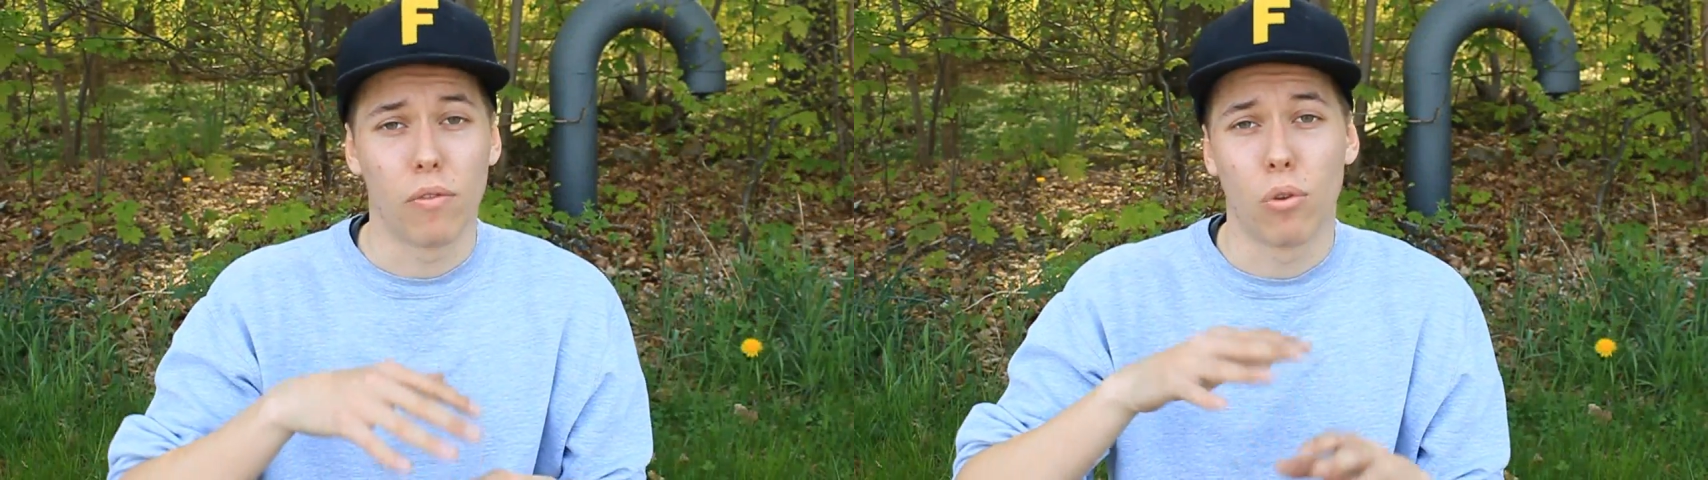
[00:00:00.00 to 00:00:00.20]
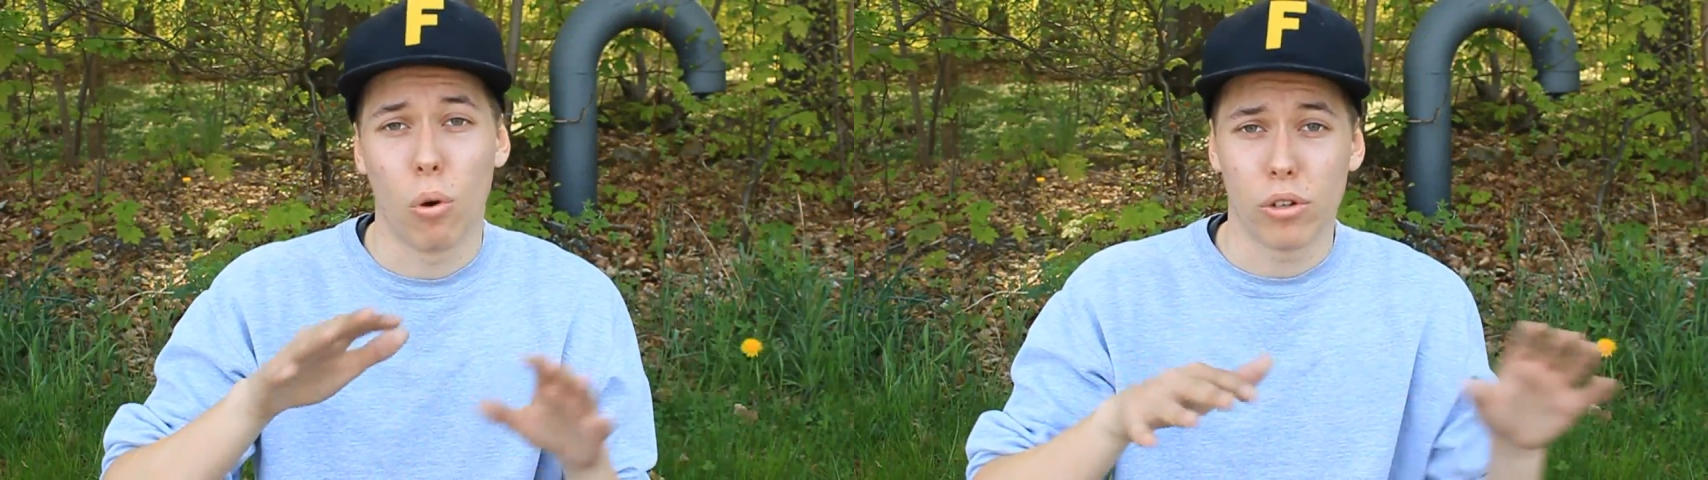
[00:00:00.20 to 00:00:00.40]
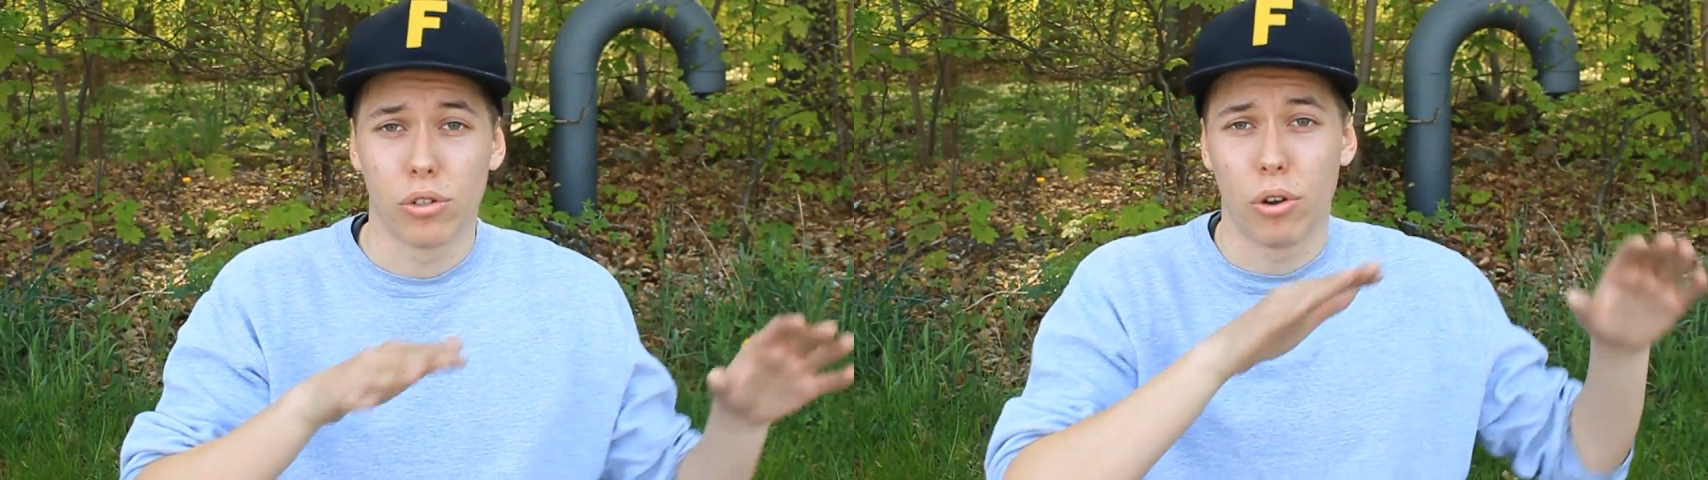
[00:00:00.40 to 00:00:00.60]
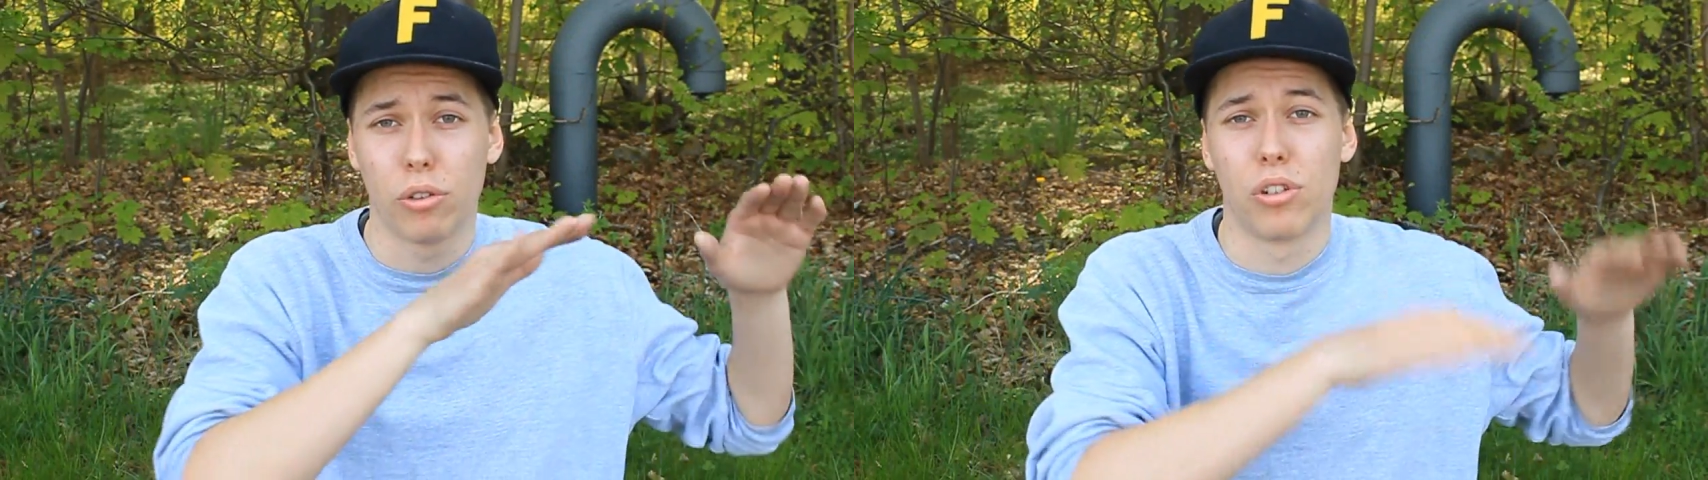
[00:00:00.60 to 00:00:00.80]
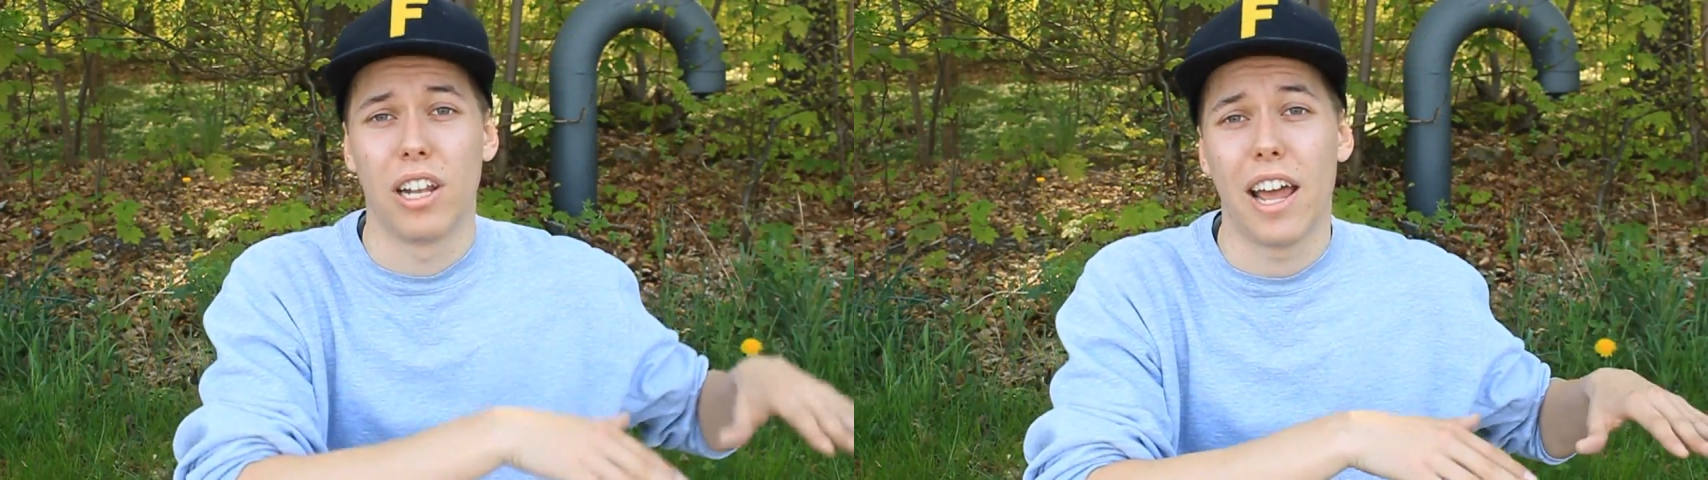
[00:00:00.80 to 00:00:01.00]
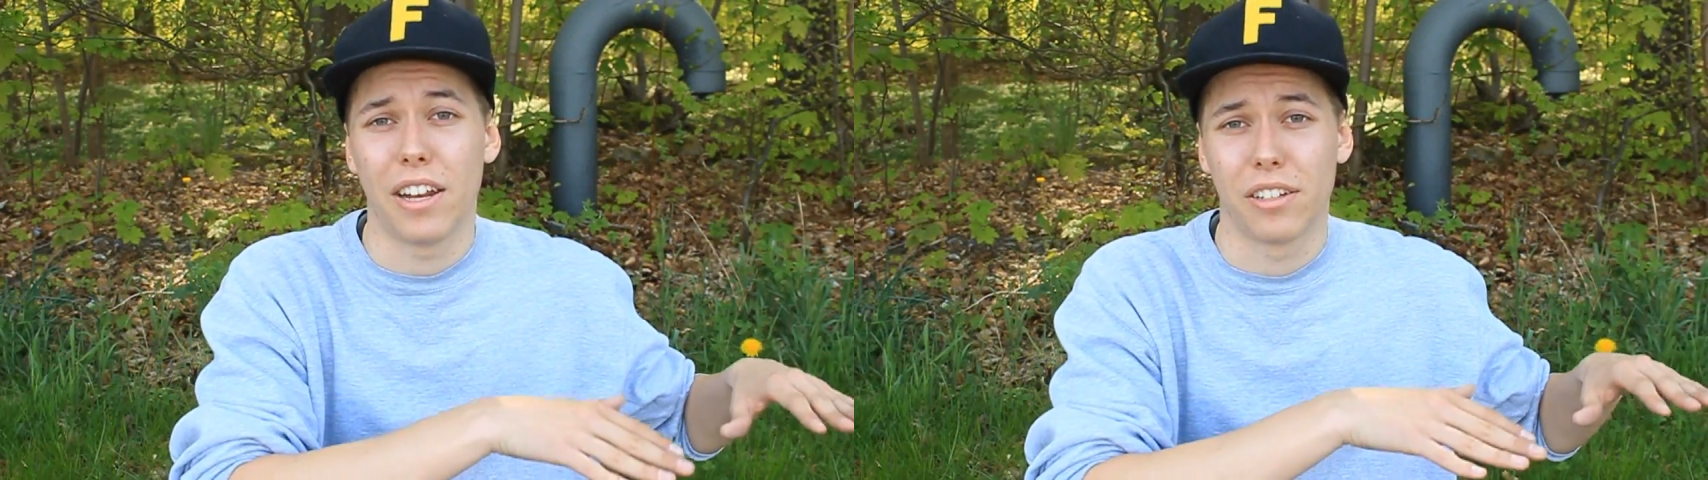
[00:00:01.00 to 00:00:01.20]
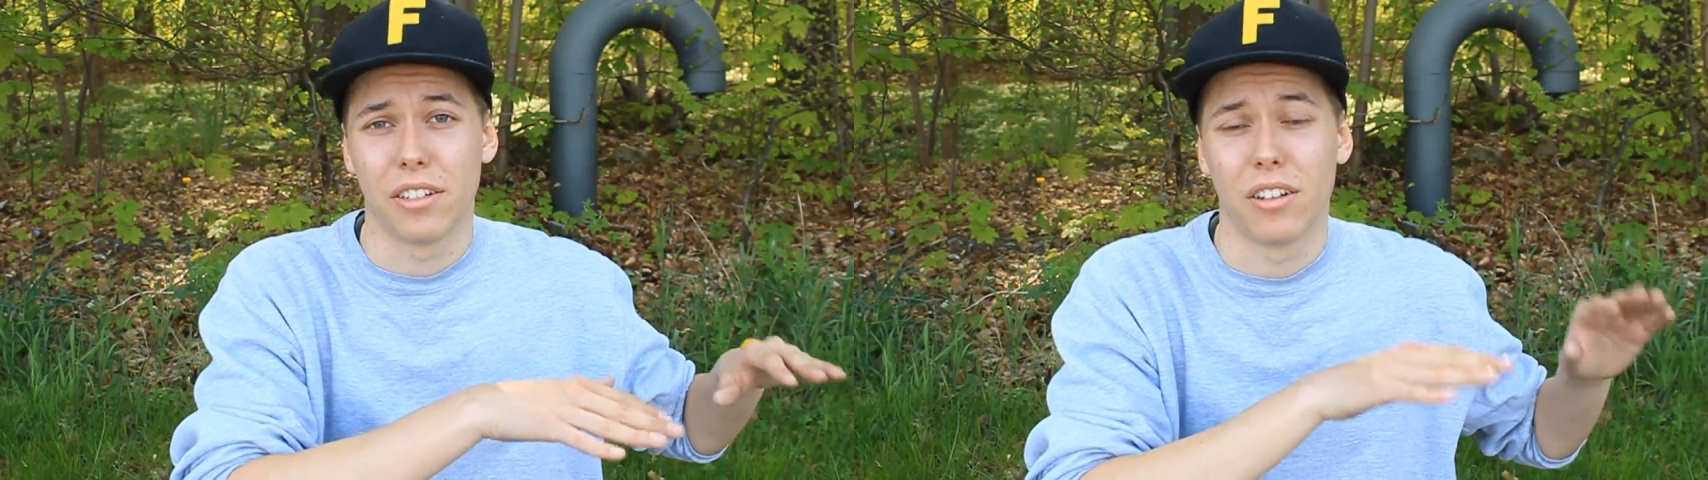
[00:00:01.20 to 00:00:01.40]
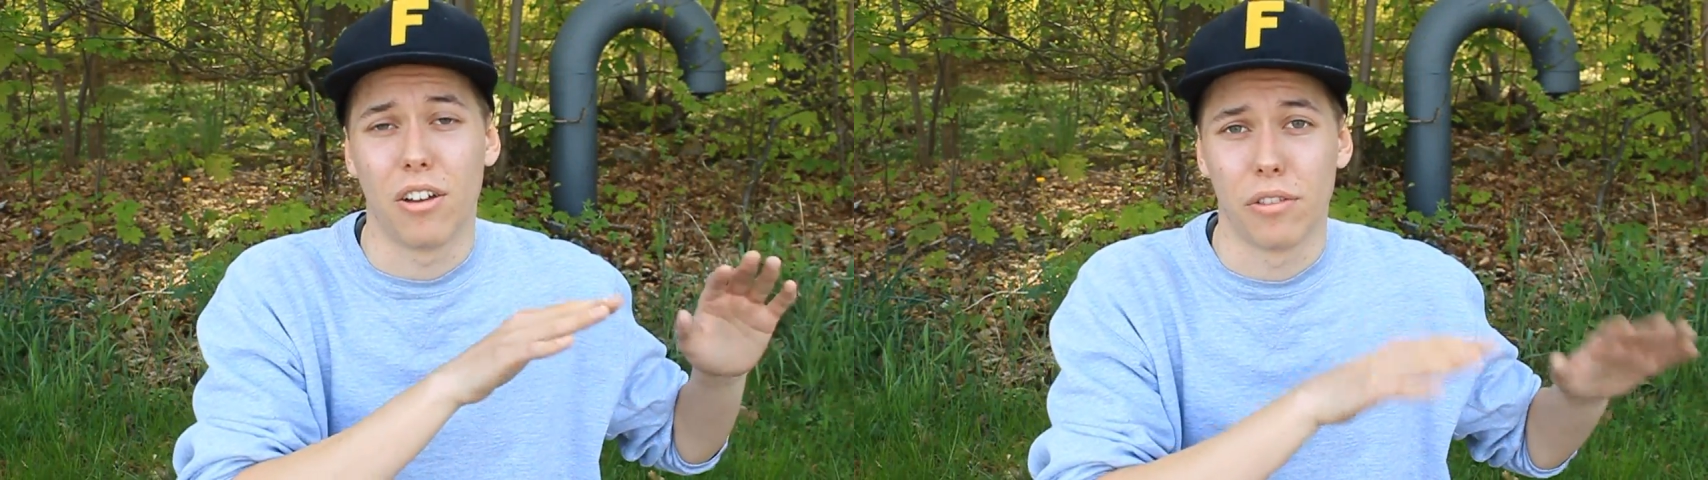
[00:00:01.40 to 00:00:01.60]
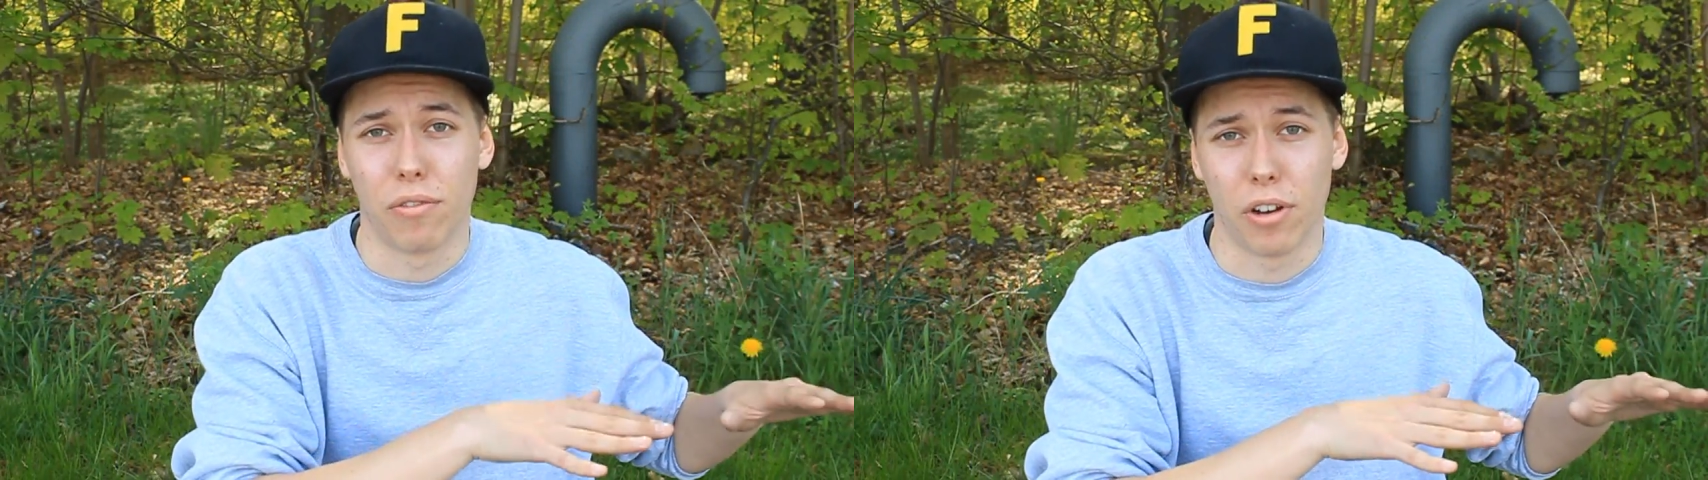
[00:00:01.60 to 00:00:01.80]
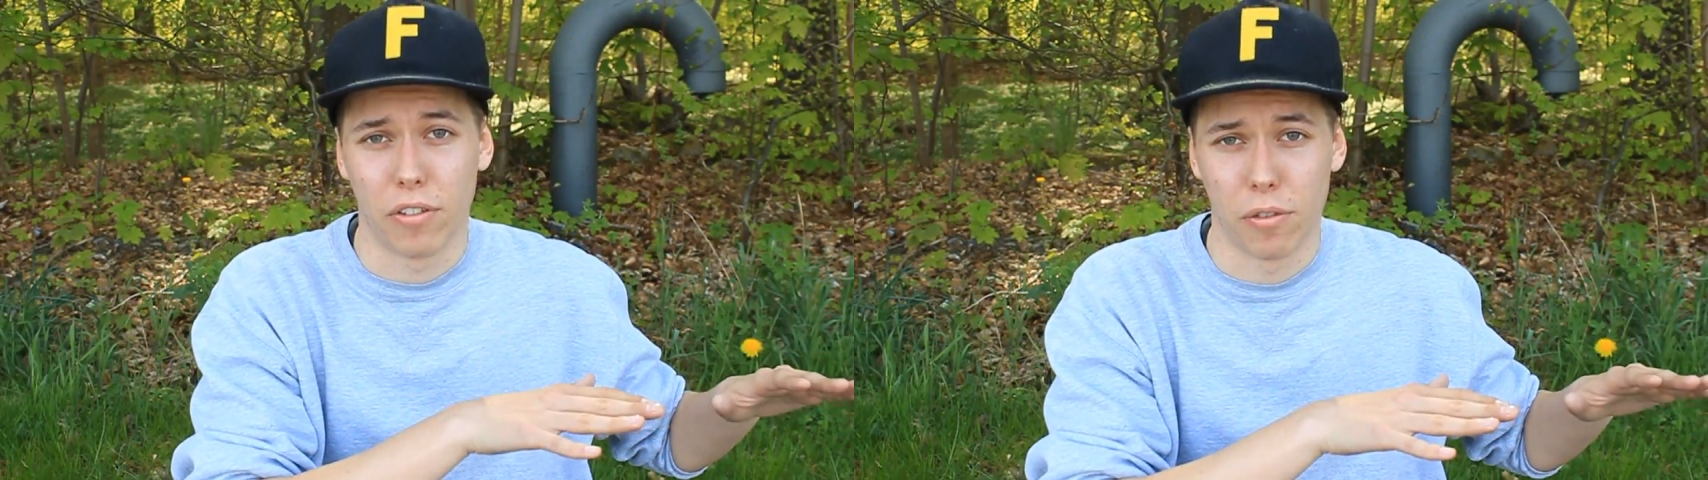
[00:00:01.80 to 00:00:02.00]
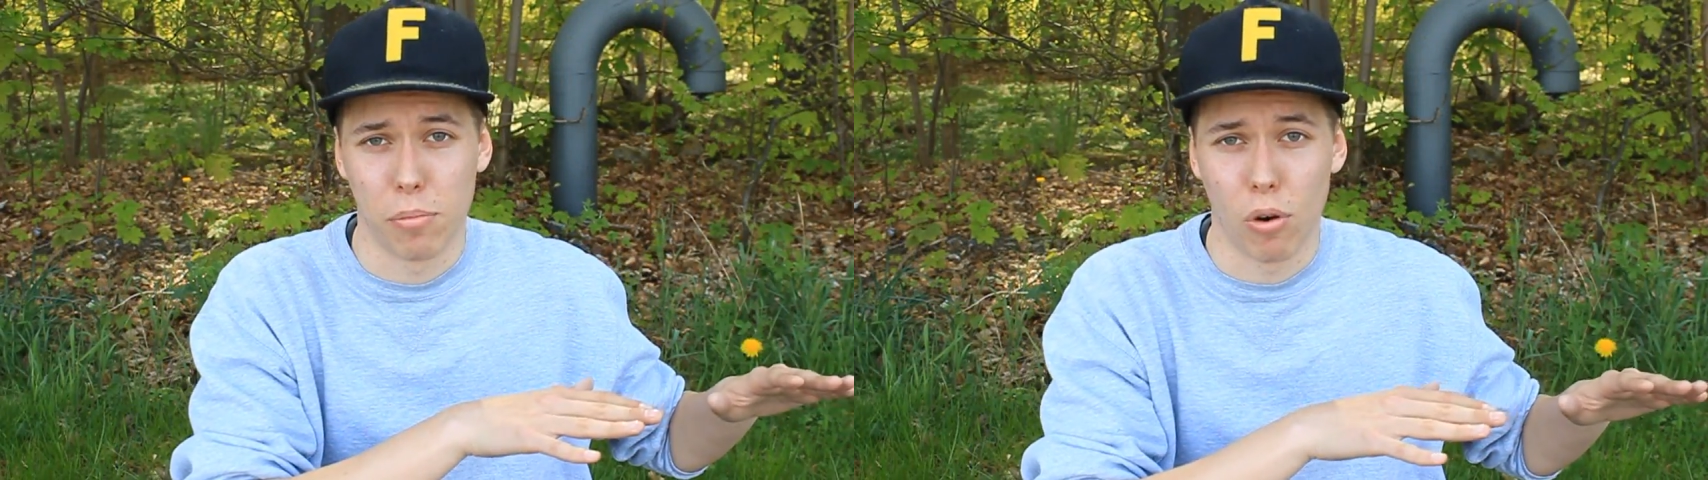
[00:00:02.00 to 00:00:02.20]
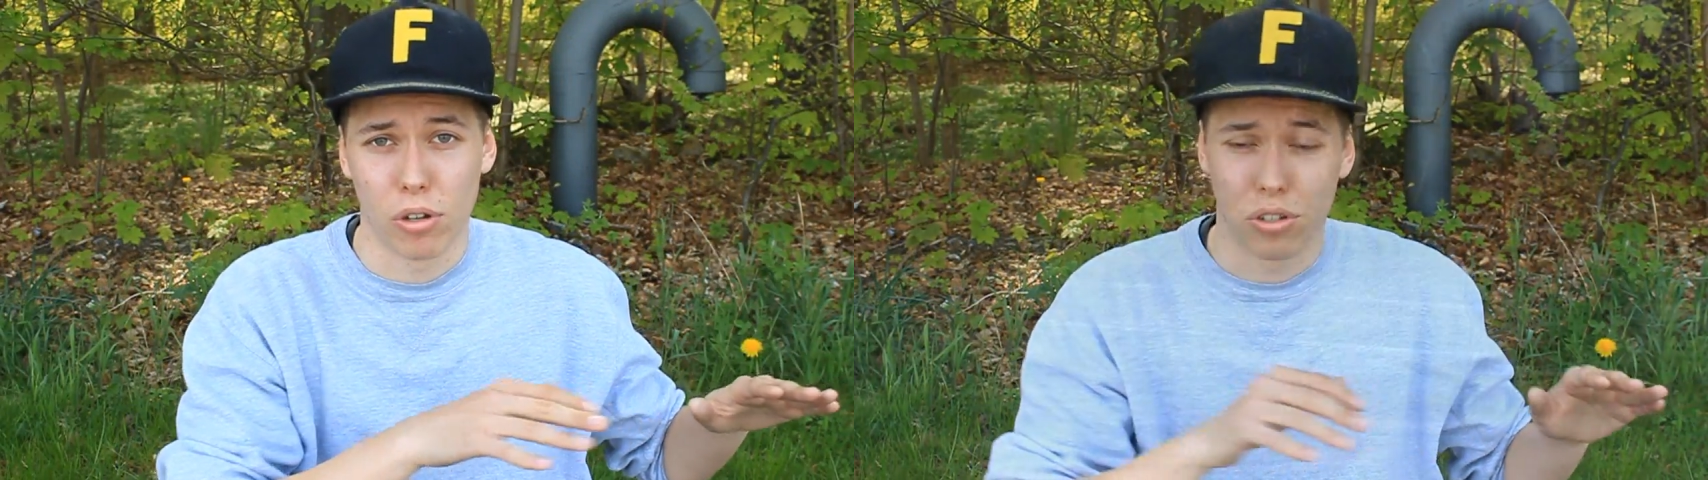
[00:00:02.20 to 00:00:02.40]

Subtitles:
of course you're going to land on the front of the board.